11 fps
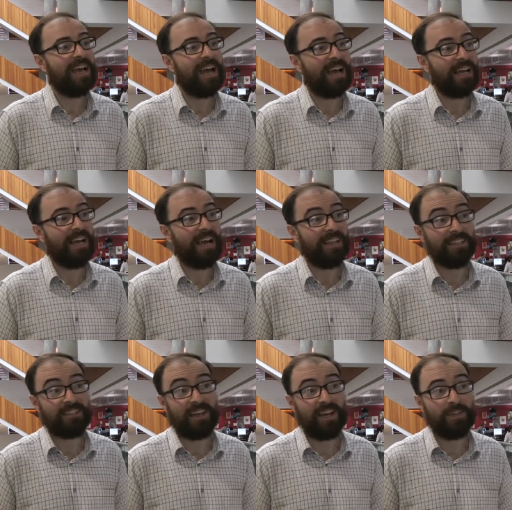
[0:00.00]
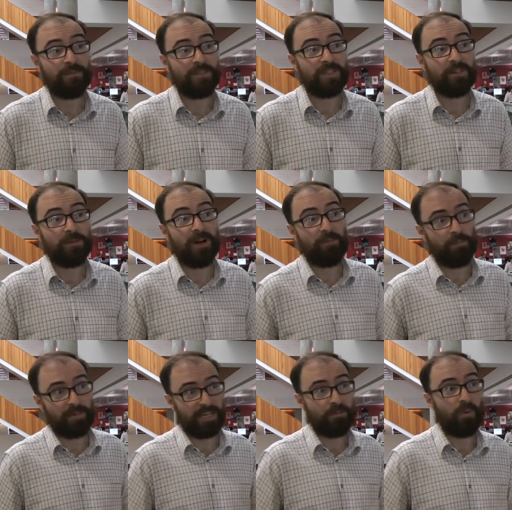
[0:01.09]
uh, and the Times, who are
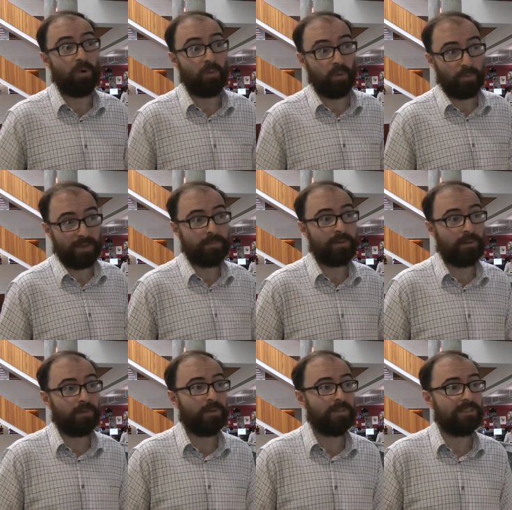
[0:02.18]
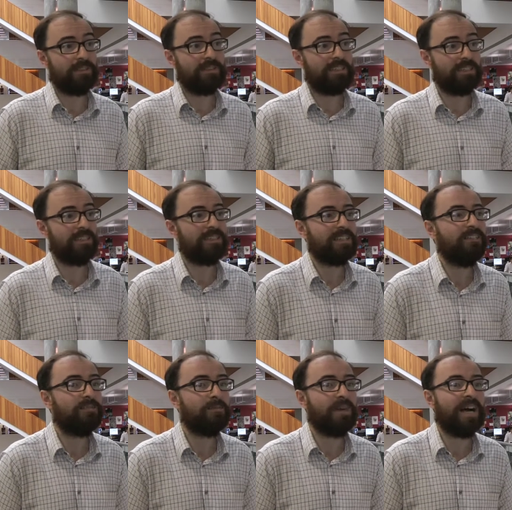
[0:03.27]
bringing more and more people on board to do this sort of
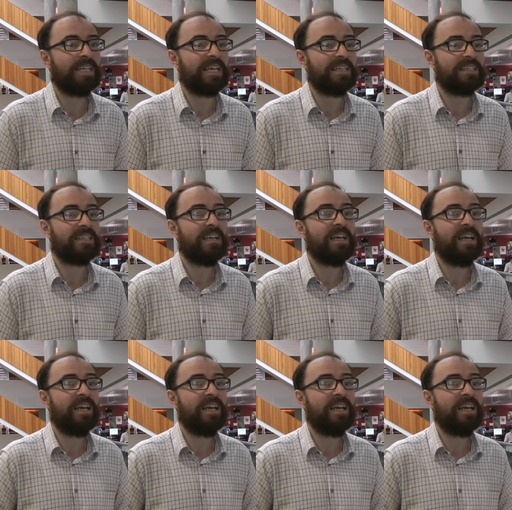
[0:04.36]
stuff. But I guess